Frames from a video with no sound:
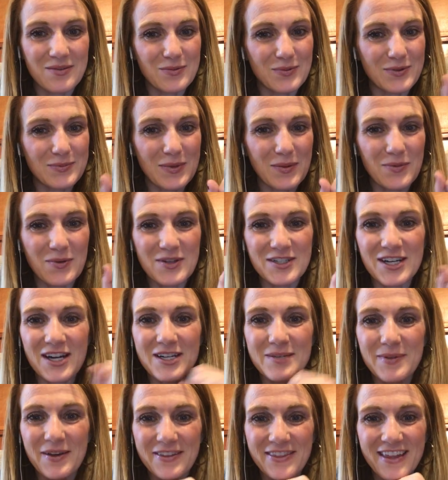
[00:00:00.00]
Remember, we
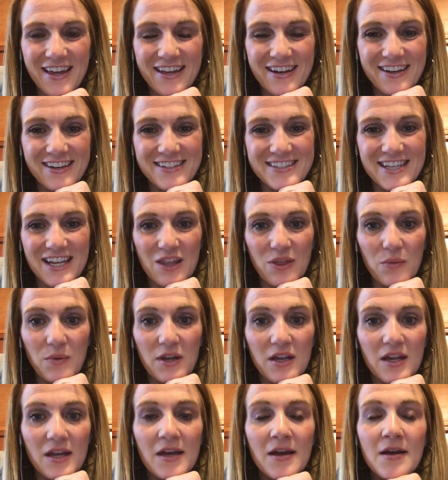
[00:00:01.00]
talked about that on day 3.